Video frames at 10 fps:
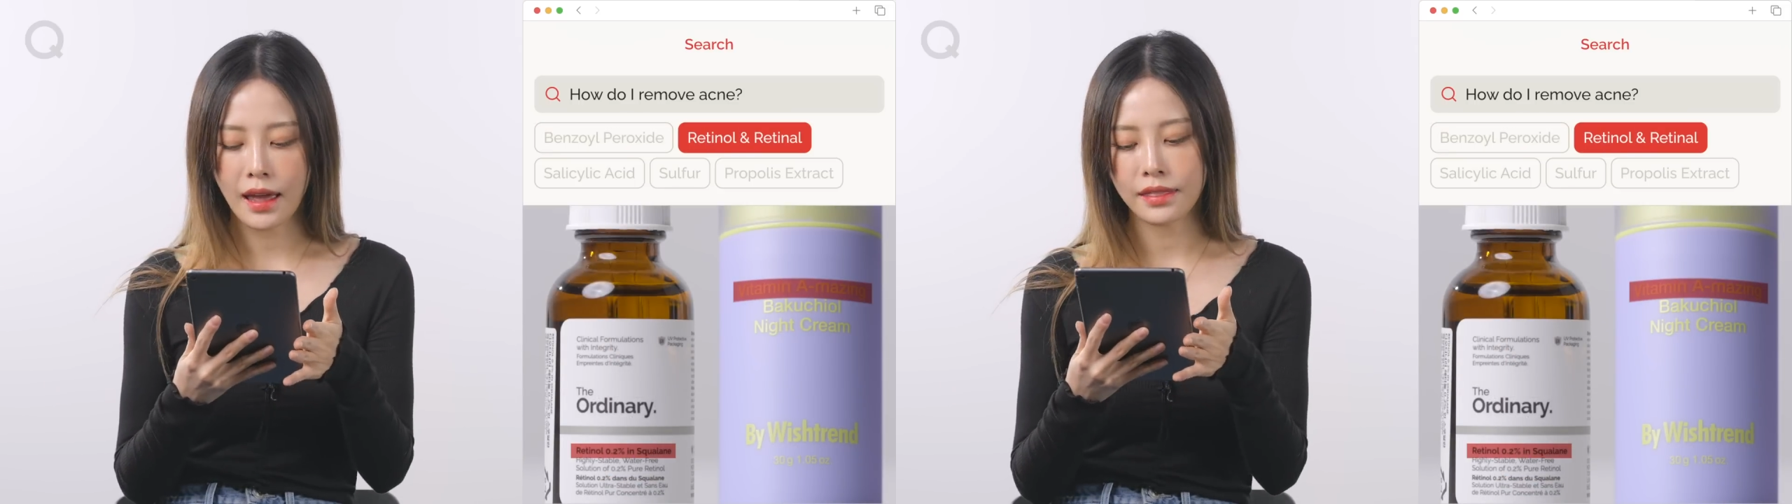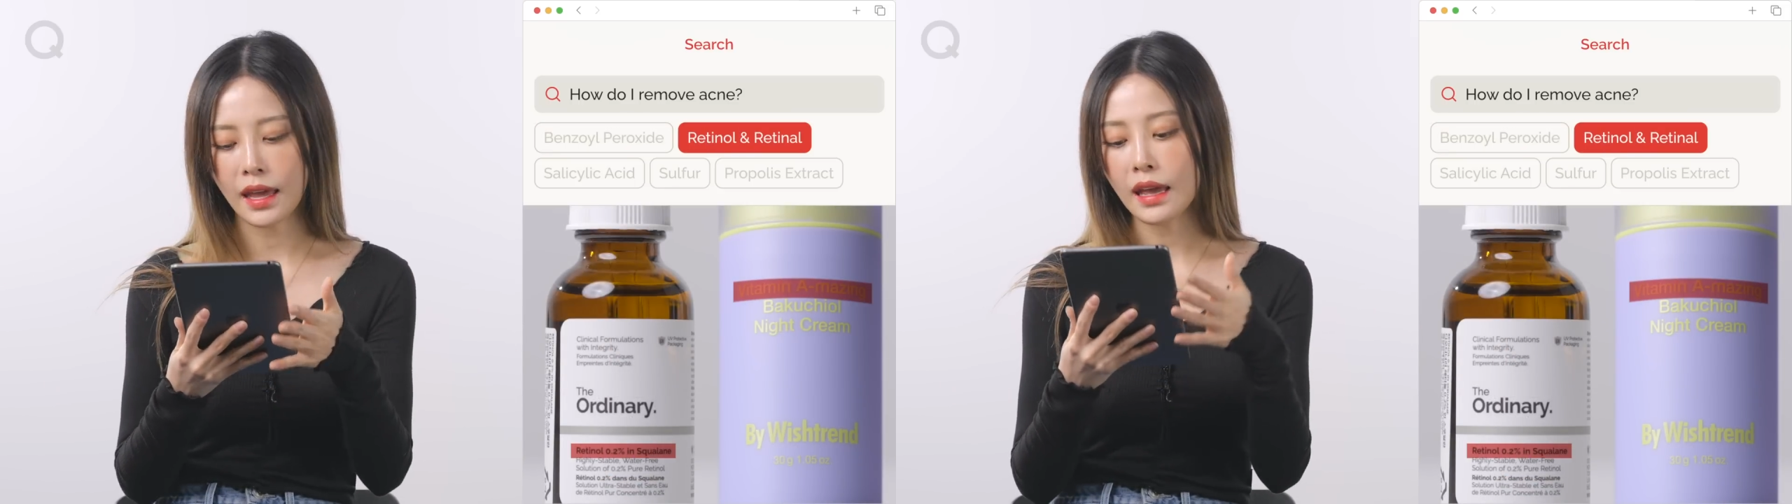
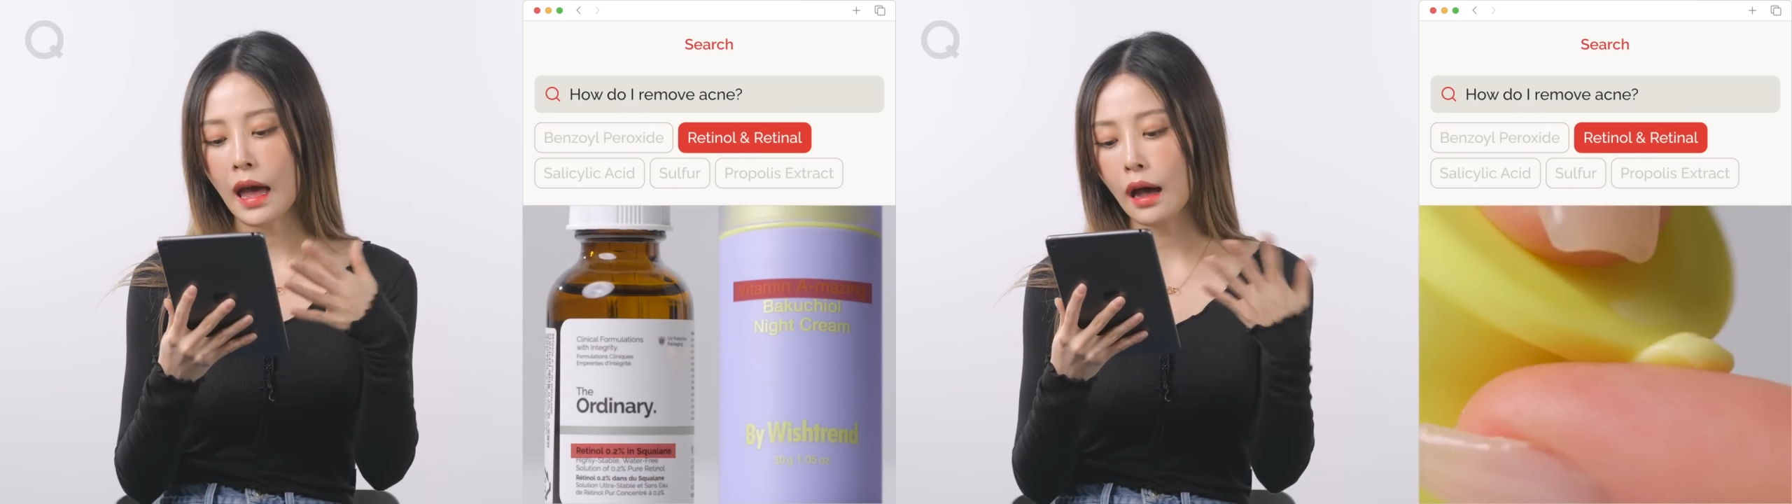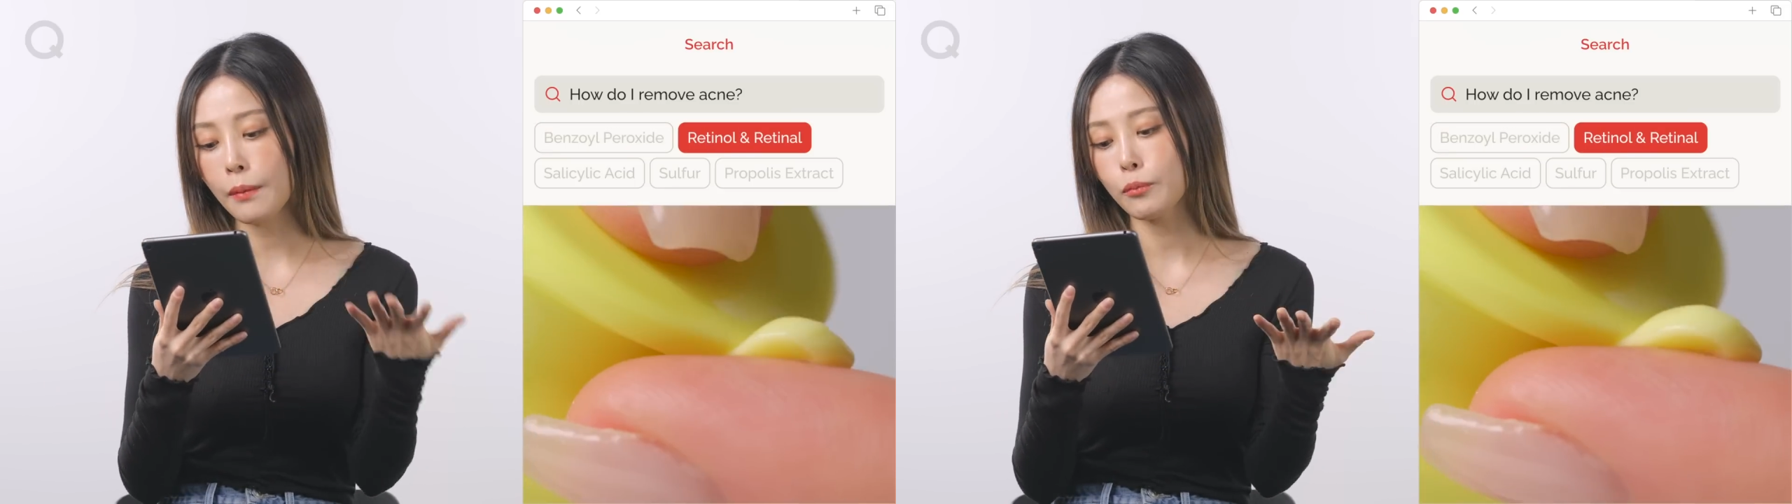and they
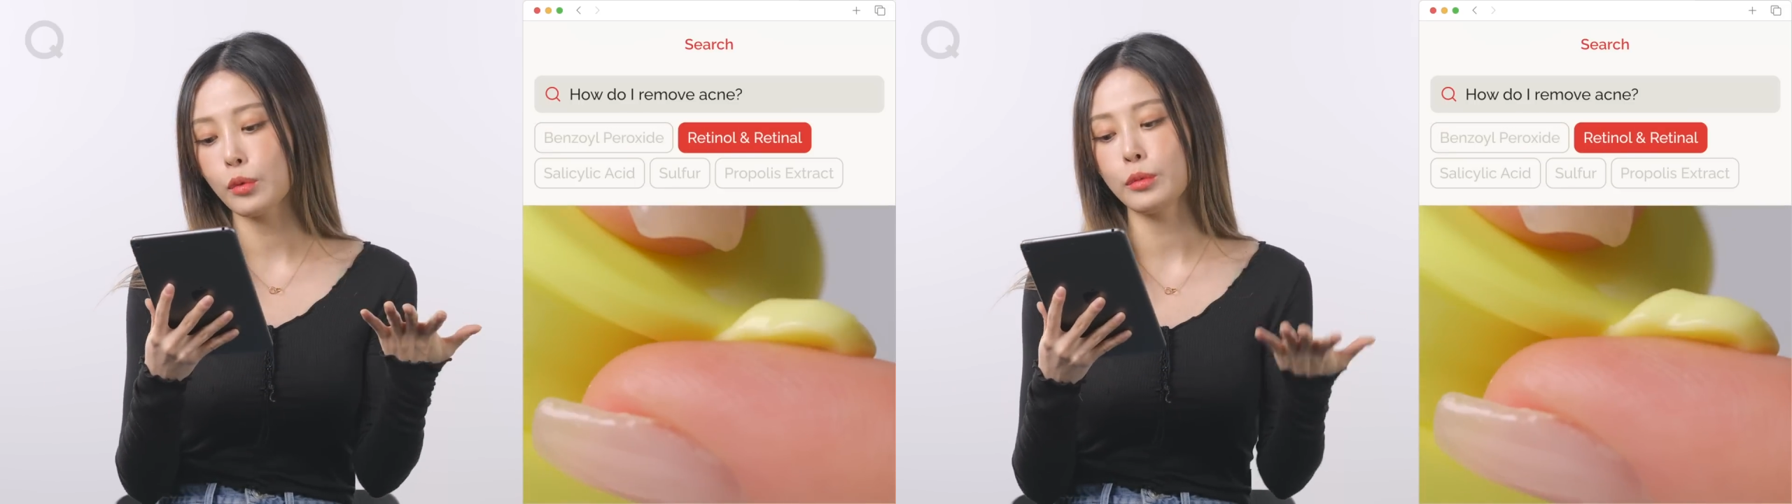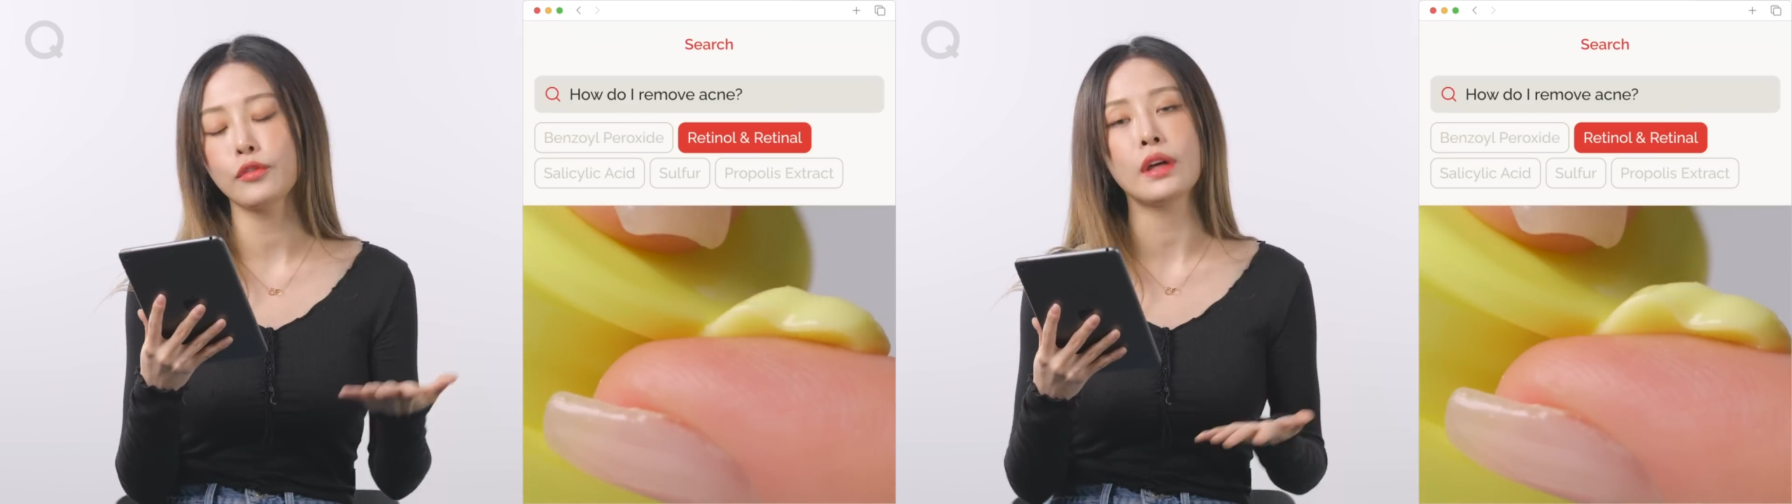help
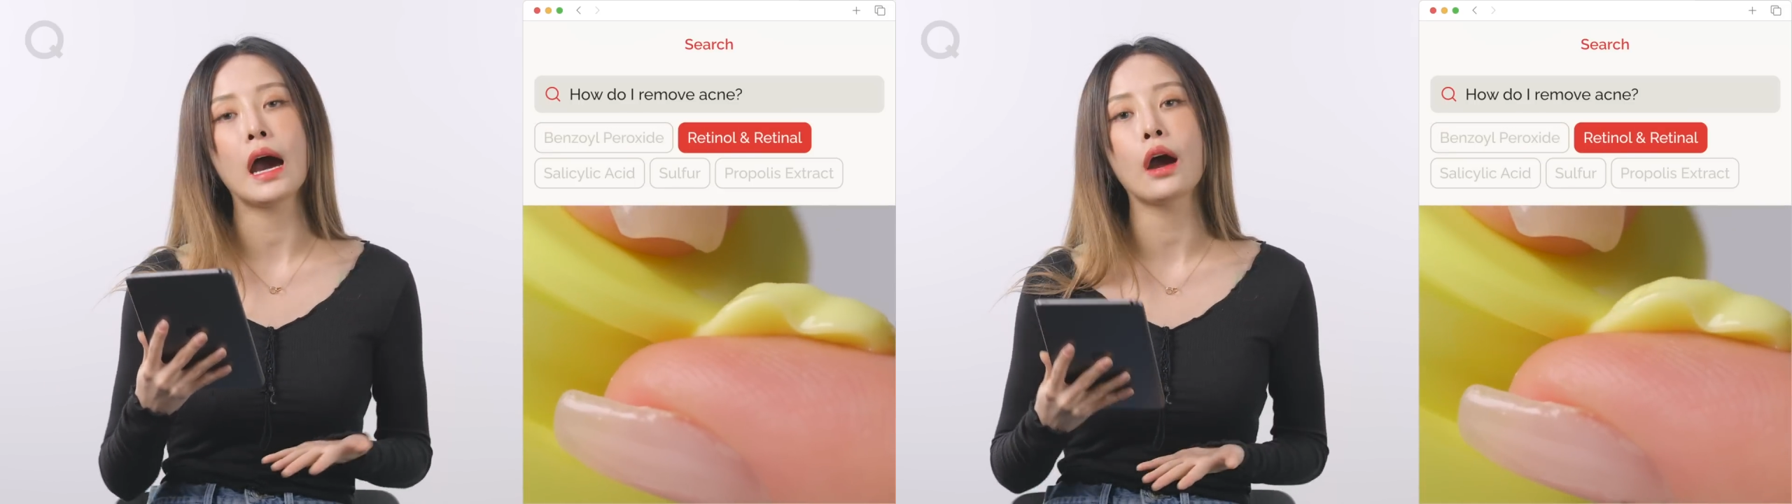remove the